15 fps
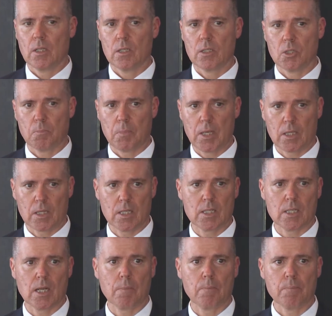to pick
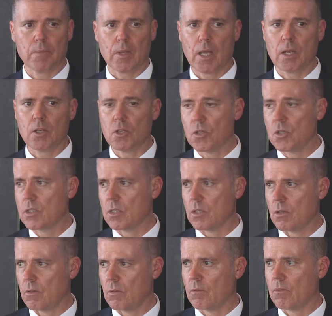this up and use it
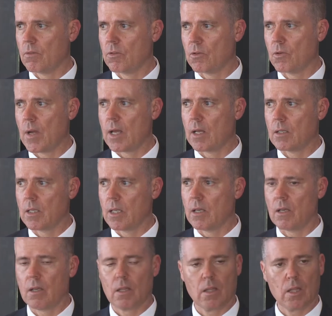throughout
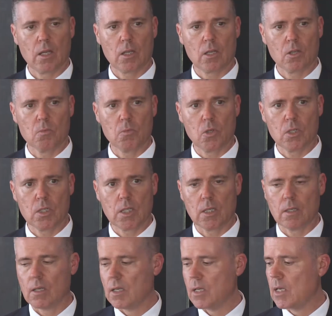their community.
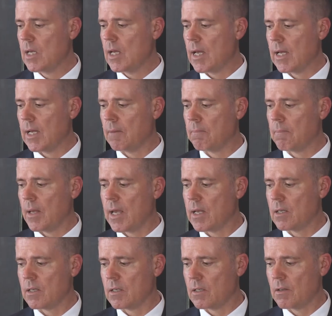
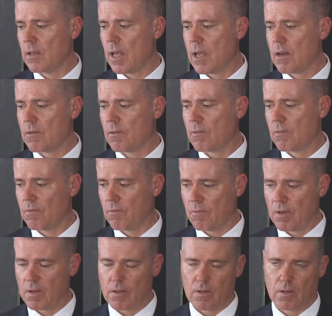And
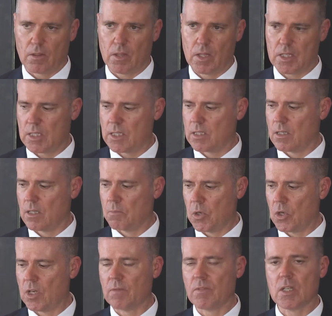the
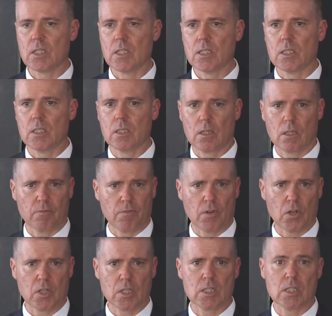beauty of this is that the
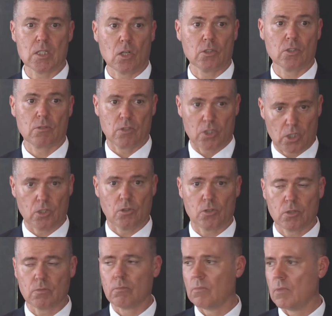focus is on
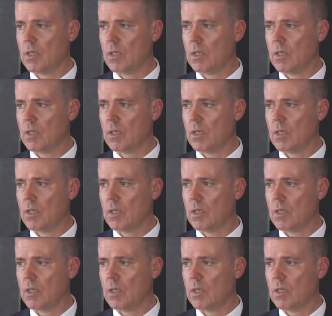children